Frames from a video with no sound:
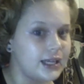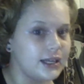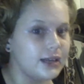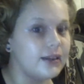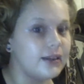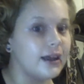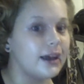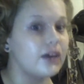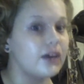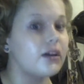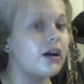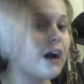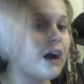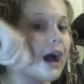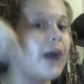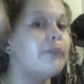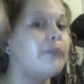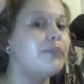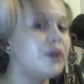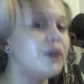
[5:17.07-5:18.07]
Like,
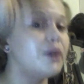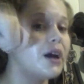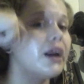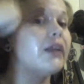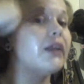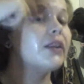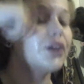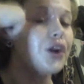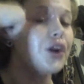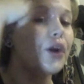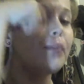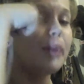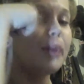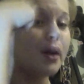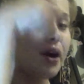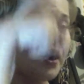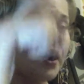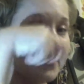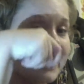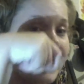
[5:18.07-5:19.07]
I put a little bit
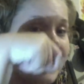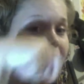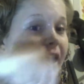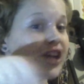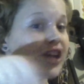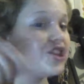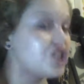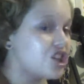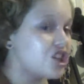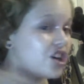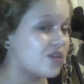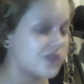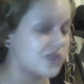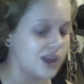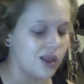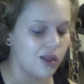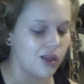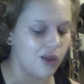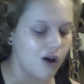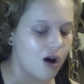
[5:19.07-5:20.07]
on there and she goes a
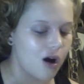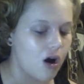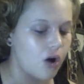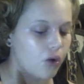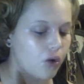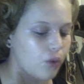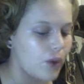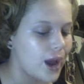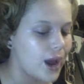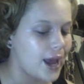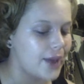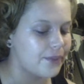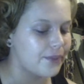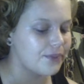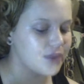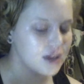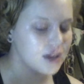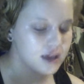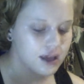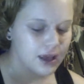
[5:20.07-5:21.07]
long way.
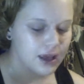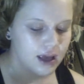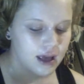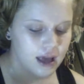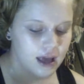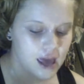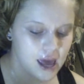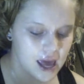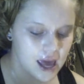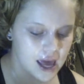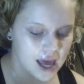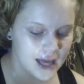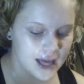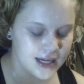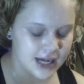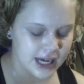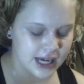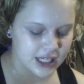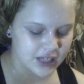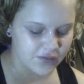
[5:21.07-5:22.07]
And
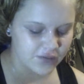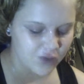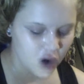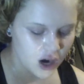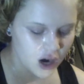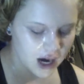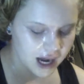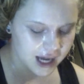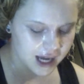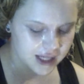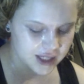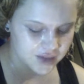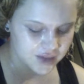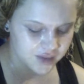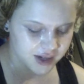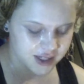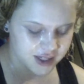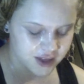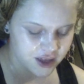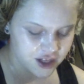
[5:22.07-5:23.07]
as far as the
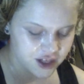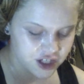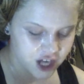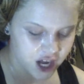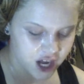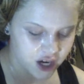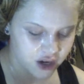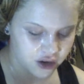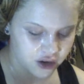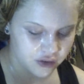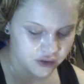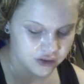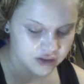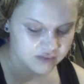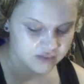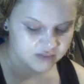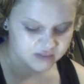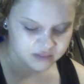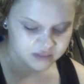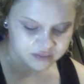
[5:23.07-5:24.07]
rest of the shadows,
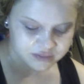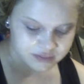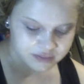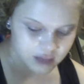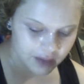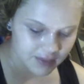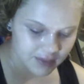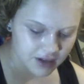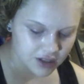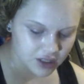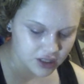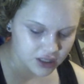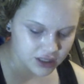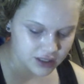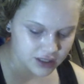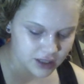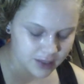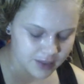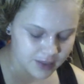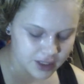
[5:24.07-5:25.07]
let me
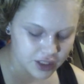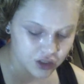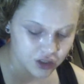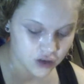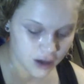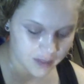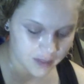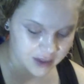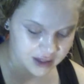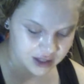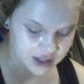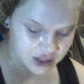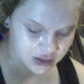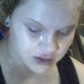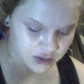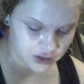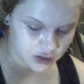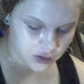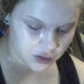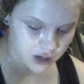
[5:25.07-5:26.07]
describe these to you.
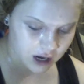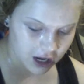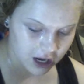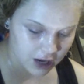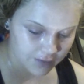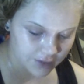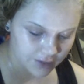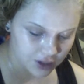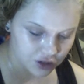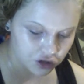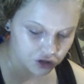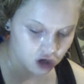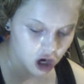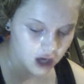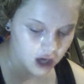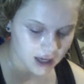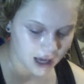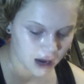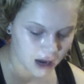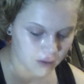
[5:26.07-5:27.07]
So you have
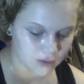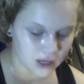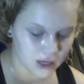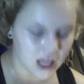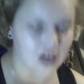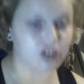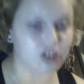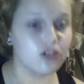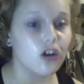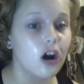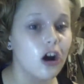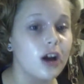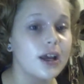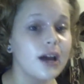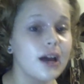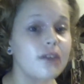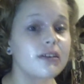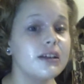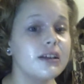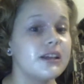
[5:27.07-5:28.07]
Knockout, and
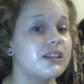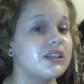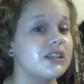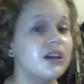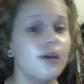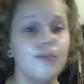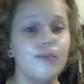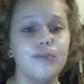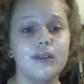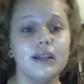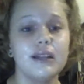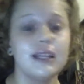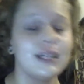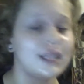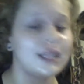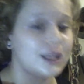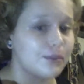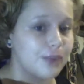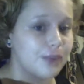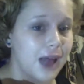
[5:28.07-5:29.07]
Knockout is
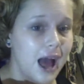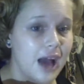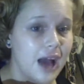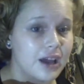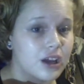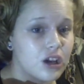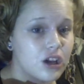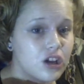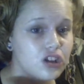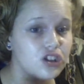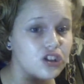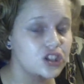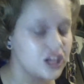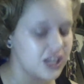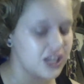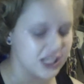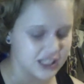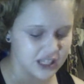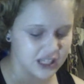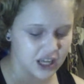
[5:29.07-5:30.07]
completely black. She
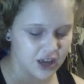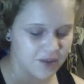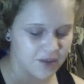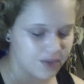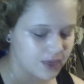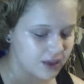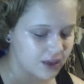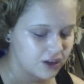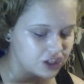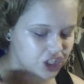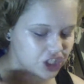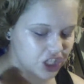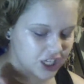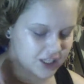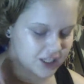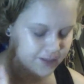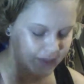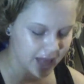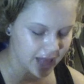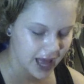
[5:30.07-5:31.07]
is
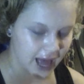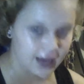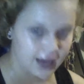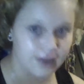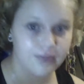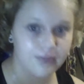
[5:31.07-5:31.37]
black.